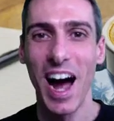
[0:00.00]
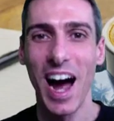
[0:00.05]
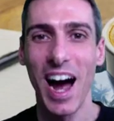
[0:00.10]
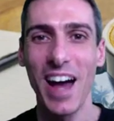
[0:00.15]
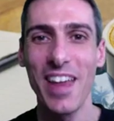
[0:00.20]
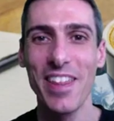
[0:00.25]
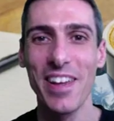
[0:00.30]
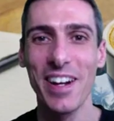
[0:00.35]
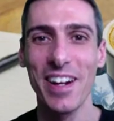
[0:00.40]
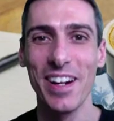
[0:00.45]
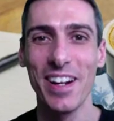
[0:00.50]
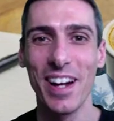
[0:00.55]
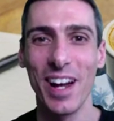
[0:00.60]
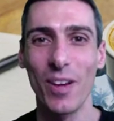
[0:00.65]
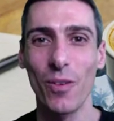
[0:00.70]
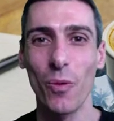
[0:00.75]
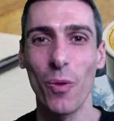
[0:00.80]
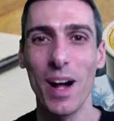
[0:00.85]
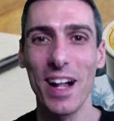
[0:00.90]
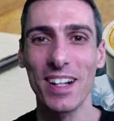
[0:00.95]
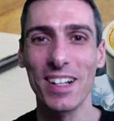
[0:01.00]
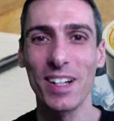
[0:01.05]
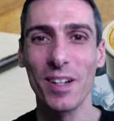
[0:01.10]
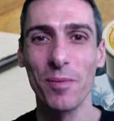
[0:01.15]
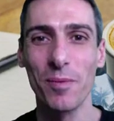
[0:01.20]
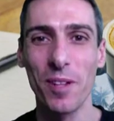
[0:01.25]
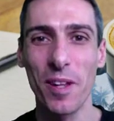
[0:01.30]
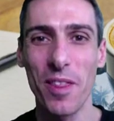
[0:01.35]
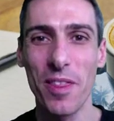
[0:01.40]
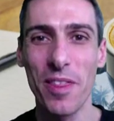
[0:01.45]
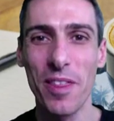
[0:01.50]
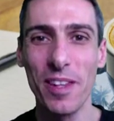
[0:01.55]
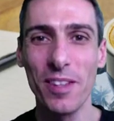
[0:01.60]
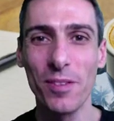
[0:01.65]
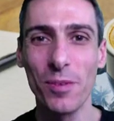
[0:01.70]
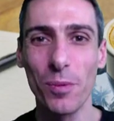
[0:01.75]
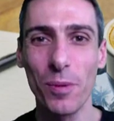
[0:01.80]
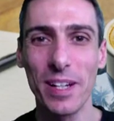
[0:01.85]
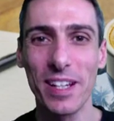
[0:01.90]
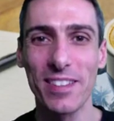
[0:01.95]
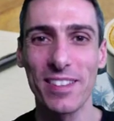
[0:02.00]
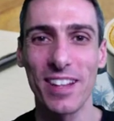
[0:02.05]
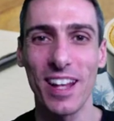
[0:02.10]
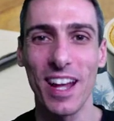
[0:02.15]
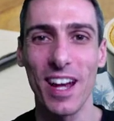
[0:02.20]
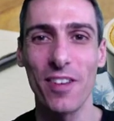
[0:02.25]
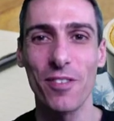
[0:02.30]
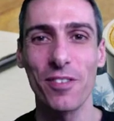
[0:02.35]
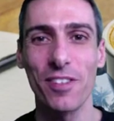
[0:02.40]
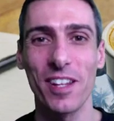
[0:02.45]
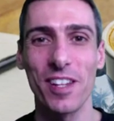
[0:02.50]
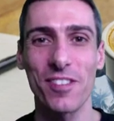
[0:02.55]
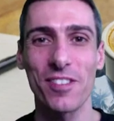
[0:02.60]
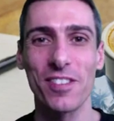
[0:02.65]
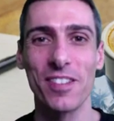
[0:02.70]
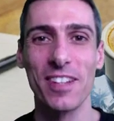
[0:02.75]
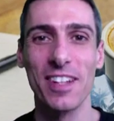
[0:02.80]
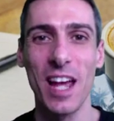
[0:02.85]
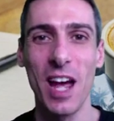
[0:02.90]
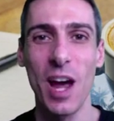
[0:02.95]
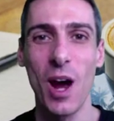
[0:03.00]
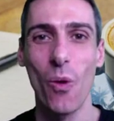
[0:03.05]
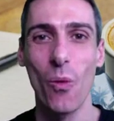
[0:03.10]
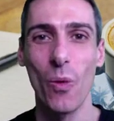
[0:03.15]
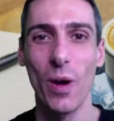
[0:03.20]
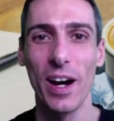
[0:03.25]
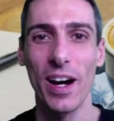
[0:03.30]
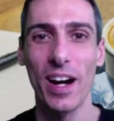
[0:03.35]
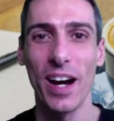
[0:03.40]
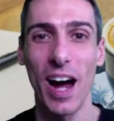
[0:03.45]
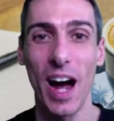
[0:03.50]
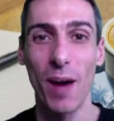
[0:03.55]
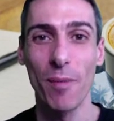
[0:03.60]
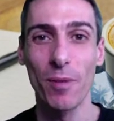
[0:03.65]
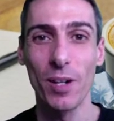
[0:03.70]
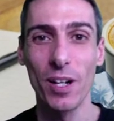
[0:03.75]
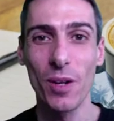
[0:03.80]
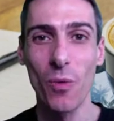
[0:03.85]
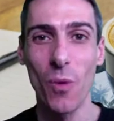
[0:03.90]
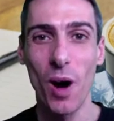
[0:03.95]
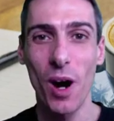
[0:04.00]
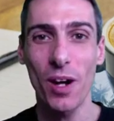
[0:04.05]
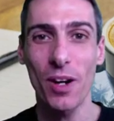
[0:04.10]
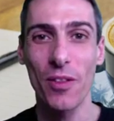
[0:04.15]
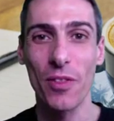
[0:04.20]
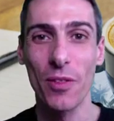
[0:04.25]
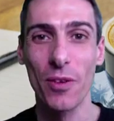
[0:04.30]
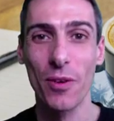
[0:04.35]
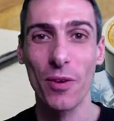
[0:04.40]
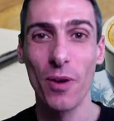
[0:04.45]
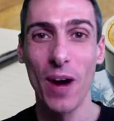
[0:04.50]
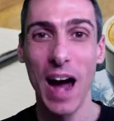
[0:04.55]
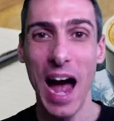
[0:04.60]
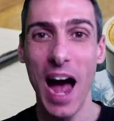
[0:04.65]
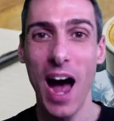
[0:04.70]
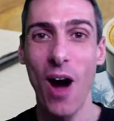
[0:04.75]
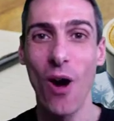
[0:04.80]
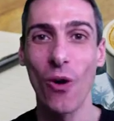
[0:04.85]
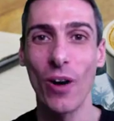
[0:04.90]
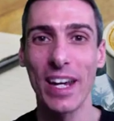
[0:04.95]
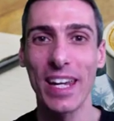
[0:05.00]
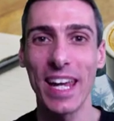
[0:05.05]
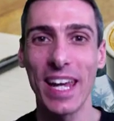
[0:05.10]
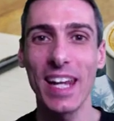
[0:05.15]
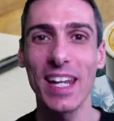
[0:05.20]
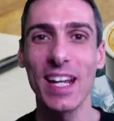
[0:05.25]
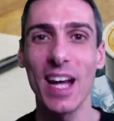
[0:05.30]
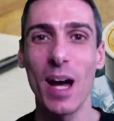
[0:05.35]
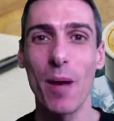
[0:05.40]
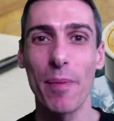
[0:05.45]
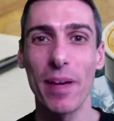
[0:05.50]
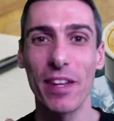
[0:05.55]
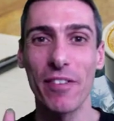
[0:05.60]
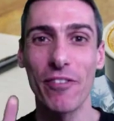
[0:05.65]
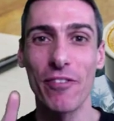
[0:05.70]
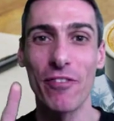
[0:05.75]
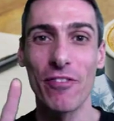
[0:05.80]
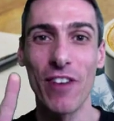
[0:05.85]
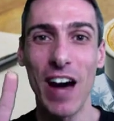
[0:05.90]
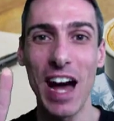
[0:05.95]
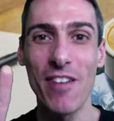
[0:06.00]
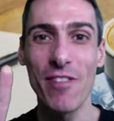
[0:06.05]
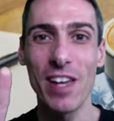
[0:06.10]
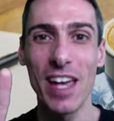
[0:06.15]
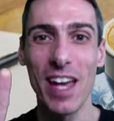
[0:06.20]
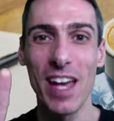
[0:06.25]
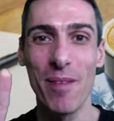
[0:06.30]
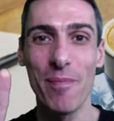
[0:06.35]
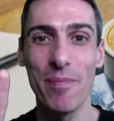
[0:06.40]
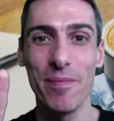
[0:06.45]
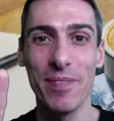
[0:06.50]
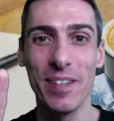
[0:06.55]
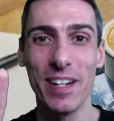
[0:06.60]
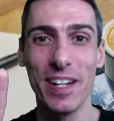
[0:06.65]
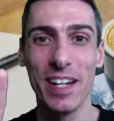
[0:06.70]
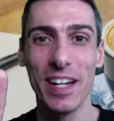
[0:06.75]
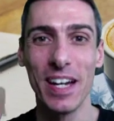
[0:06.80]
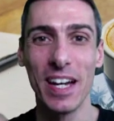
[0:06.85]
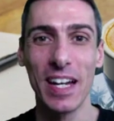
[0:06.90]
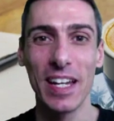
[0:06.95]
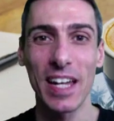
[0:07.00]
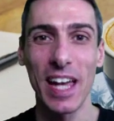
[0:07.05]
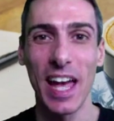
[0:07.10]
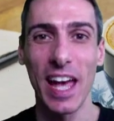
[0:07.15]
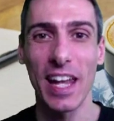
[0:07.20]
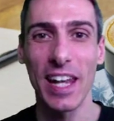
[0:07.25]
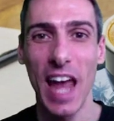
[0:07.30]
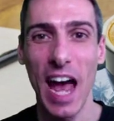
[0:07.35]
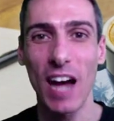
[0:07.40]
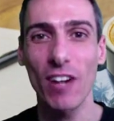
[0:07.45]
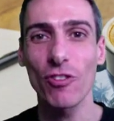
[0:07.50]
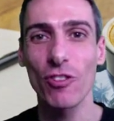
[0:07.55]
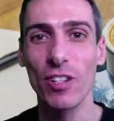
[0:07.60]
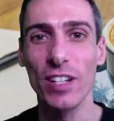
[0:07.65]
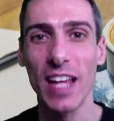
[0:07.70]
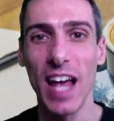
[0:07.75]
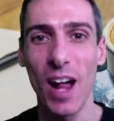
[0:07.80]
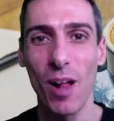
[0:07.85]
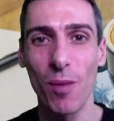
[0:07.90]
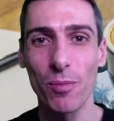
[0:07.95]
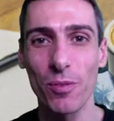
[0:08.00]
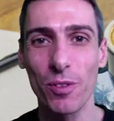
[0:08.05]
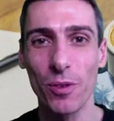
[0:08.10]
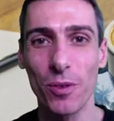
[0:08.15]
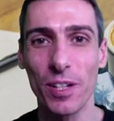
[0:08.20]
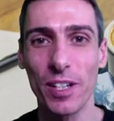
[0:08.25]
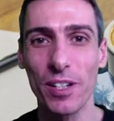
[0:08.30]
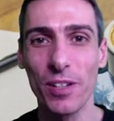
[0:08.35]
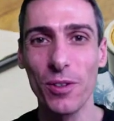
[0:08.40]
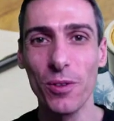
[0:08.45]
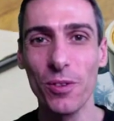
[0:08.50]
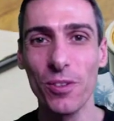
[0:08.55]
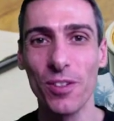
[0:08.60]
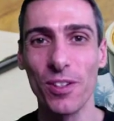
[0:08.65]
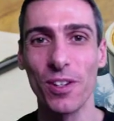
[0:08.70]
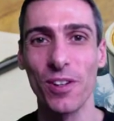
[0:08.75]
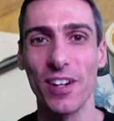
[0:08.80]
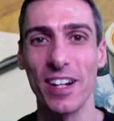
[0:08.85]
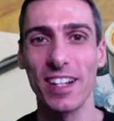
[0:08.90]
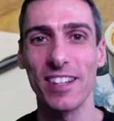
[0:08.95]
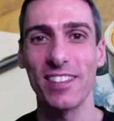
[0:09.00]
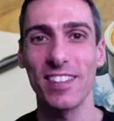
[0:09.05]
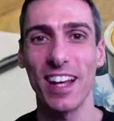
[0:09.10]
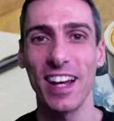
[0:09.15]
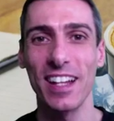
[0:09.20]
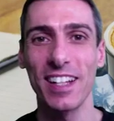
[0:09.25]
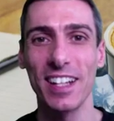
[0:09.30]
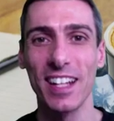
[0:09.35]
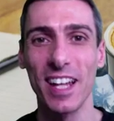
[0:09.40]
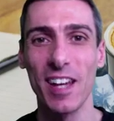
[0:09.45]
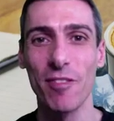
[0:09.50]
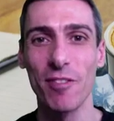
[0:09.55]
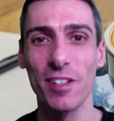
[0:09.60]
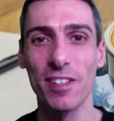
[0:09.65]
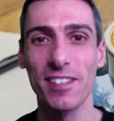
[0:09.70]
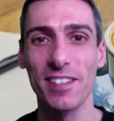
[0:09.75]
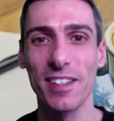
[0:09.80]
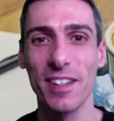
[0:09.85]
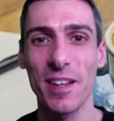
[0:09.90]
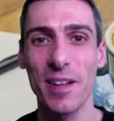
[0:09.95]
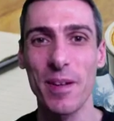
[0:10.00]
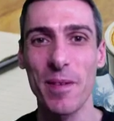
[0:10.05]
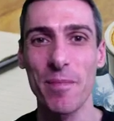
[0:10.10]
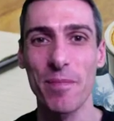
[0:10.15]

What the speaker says: Hi there and welcome to this week's live session where I'm going to walk through how getting up at 5 a.m. can actually help to reduce your anxiety levels.